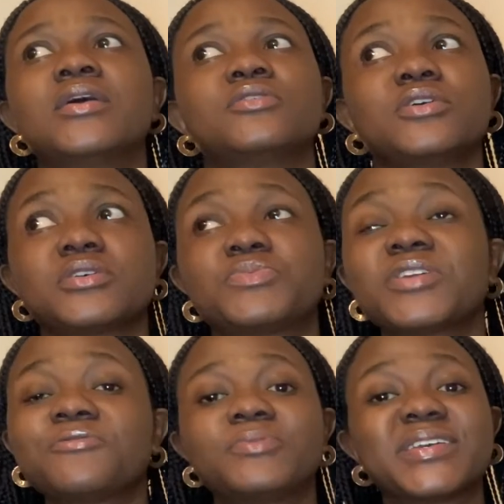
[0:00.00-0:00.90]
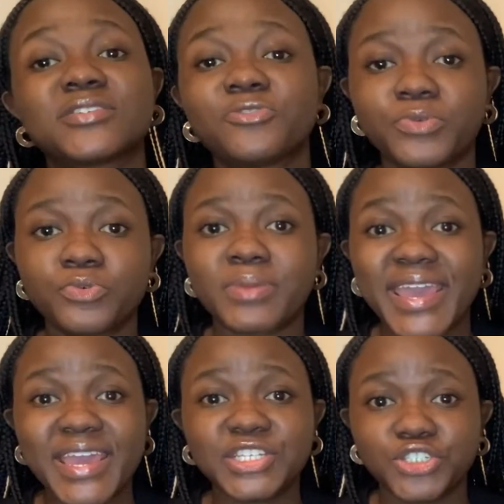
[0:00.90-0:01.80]
speaking for myself, people my
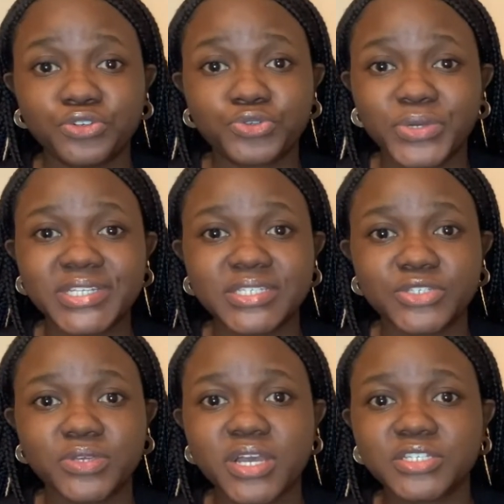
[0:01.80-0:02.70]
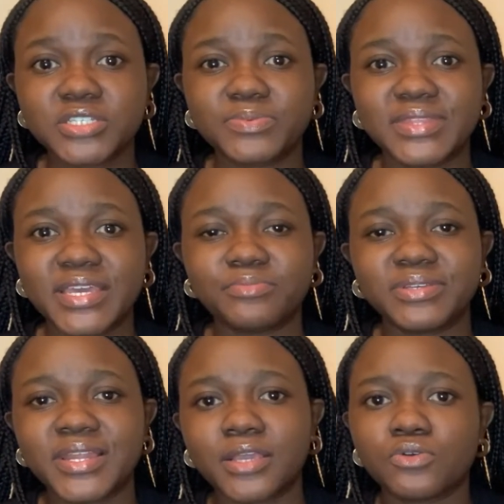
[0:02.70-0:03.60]
age in your 20s, you can't just be there and
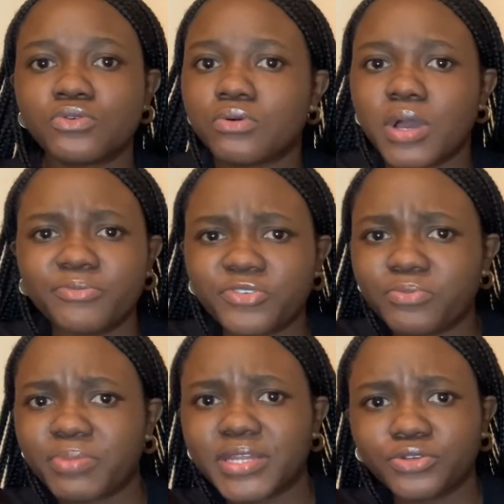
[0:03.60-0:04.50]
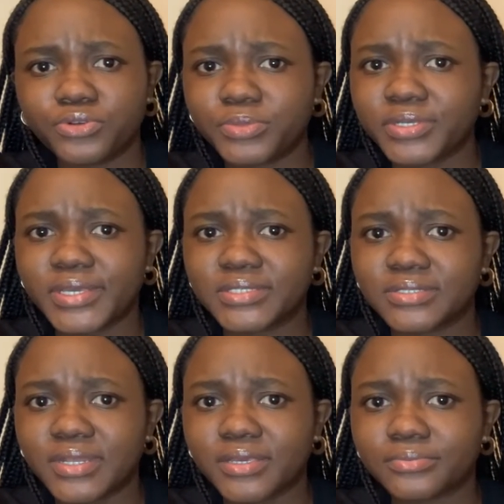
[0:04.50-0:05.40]
be like, oh, I'm very bad at
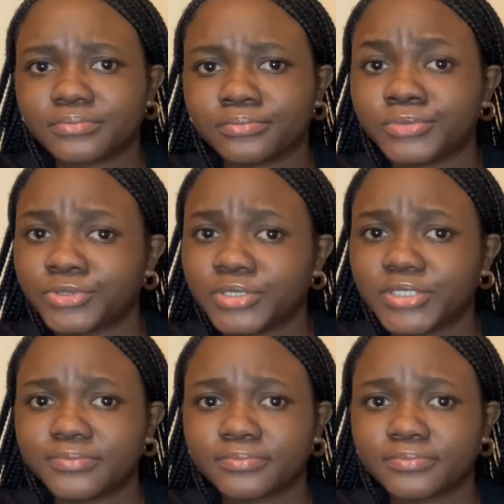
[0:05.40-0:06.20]
communicating. Like, really?